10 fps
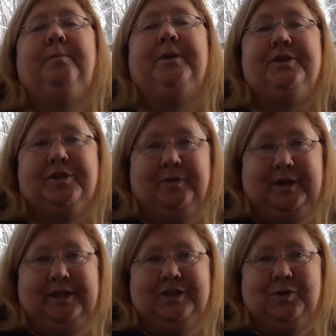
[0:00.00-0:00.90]

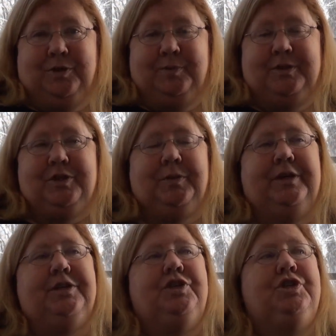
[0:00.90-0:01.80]
Piskurich, George
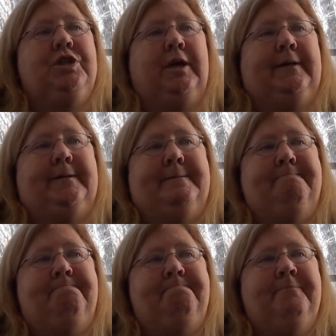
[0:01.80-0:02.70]
Piskurich,
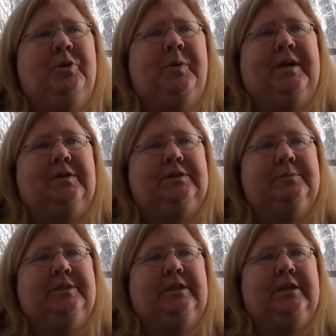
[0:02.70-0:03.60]
um, who else?
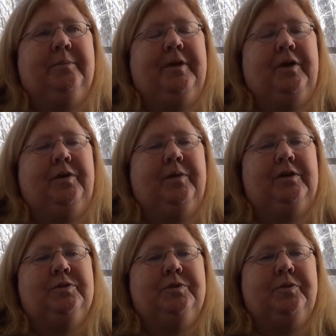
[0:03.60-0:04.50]
Let me think about who
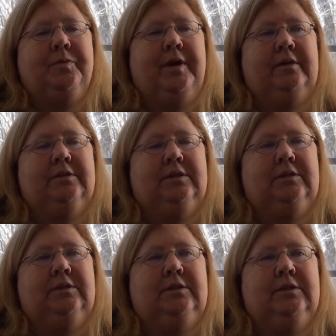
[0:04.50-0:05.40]
else was around then.
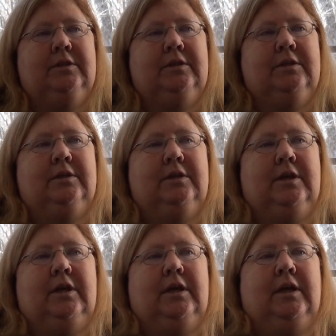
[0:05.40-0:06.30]

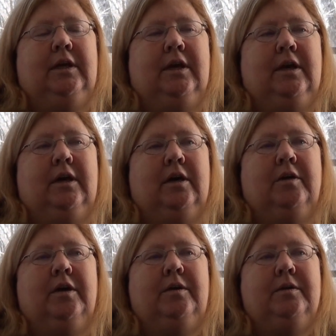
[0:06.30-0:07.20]
Uh,
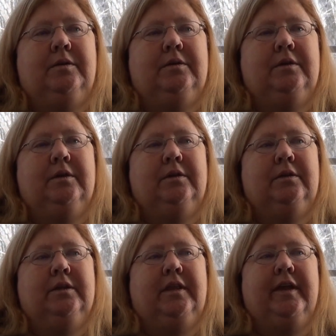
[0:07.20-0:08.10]

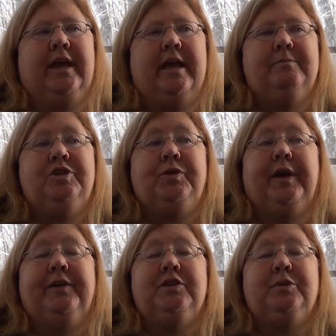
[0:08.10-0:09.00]
the games
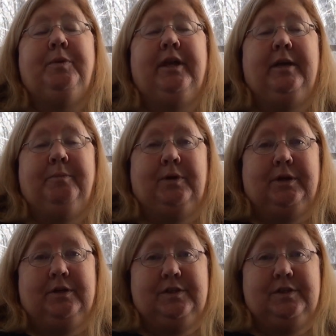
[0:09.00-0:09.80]
trainers playbooks.